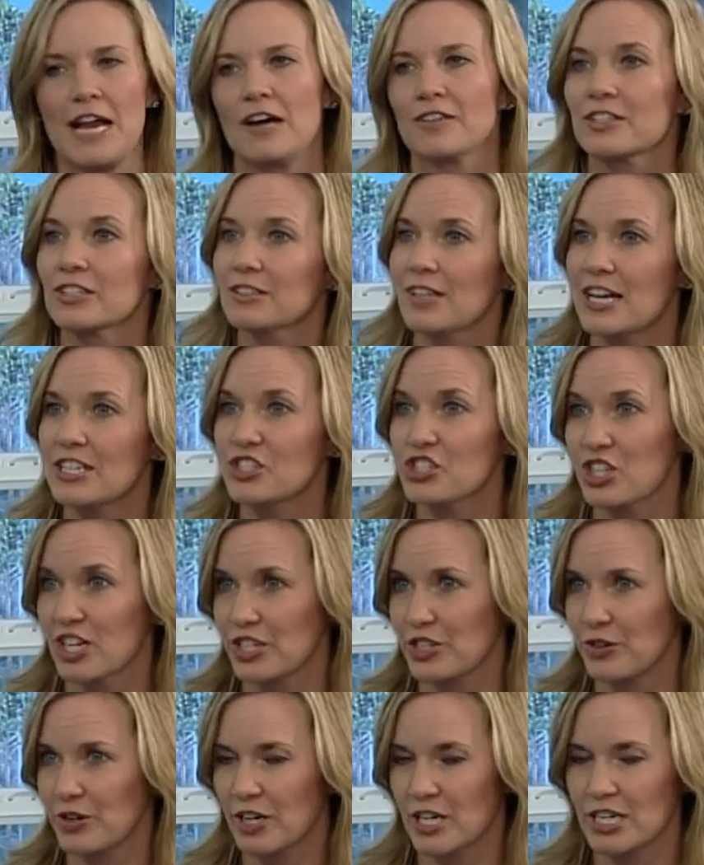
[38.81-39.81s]
out there last
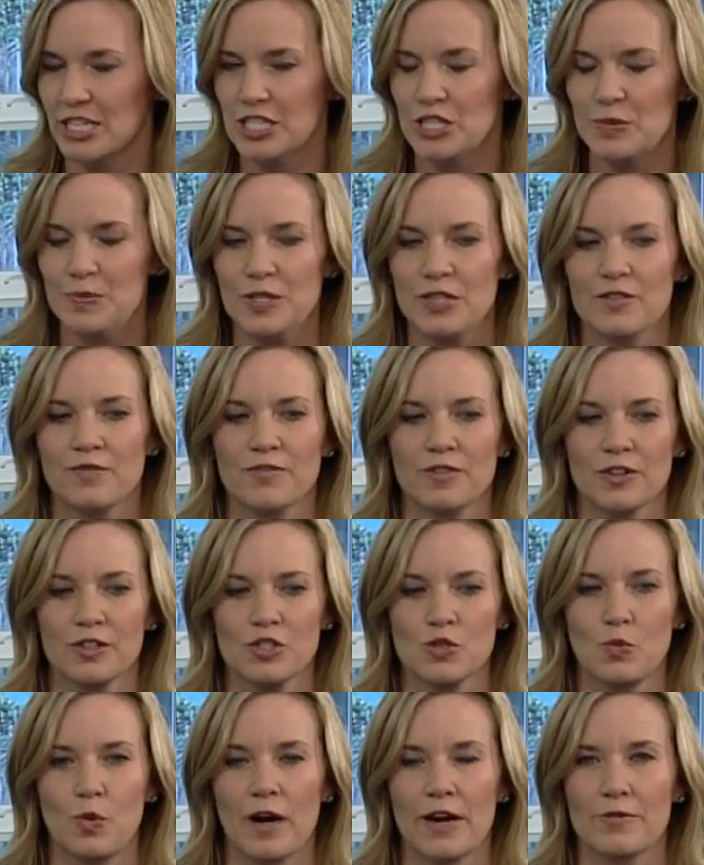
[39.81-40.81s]
January to be the
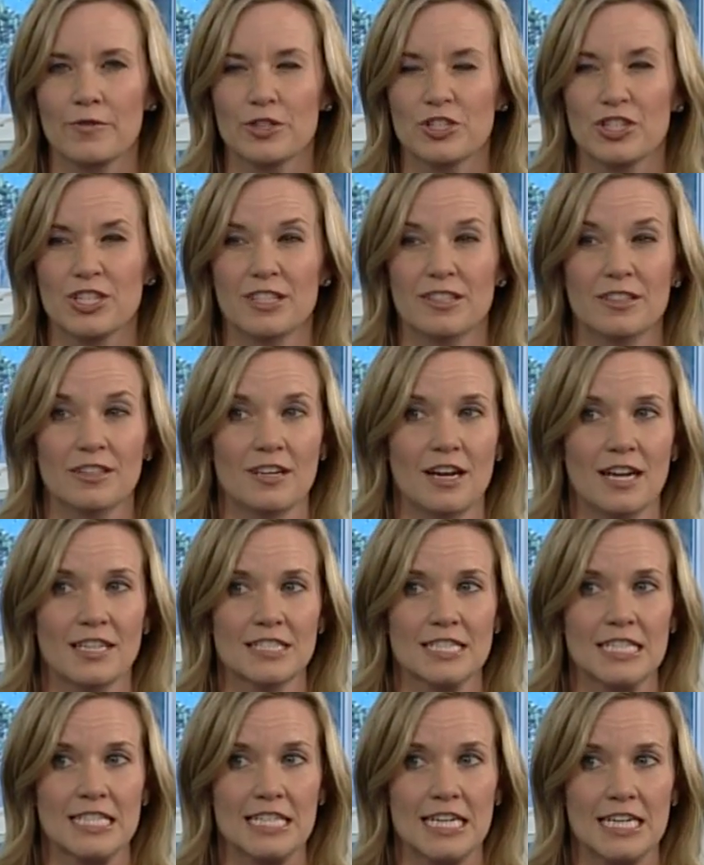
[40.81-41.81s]
first wine region in the United
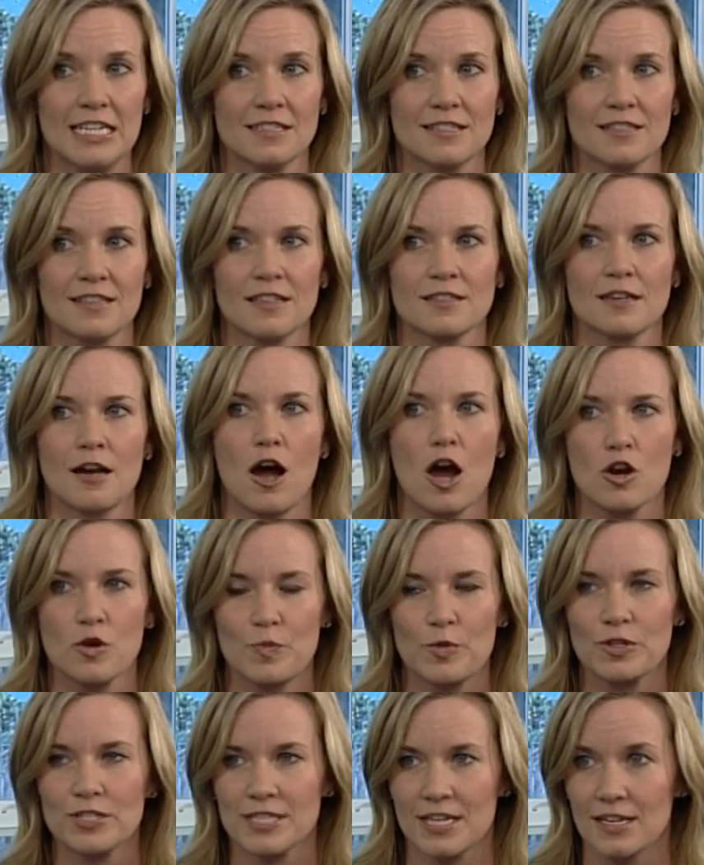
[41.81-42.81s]
States that's
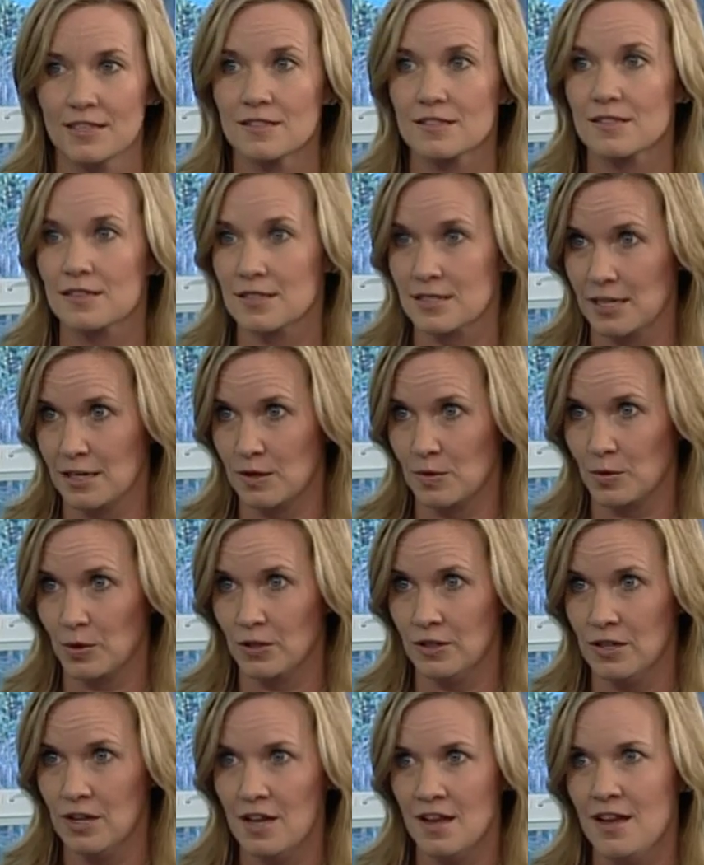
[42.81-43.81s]
100% sustainable.